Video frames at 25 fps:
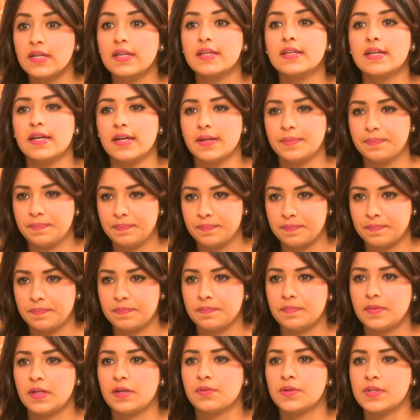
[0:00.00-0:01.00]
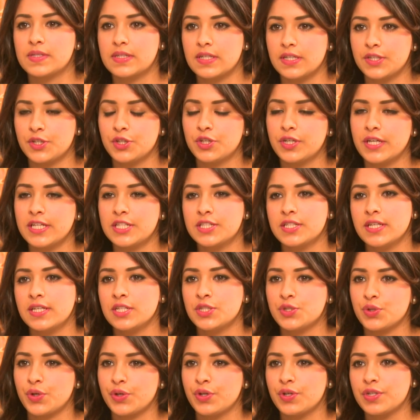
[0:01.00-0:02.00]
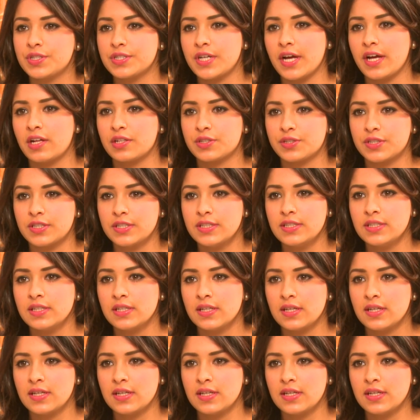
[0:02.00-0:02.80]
Yeah, it was good. You get to enjoy your childhood.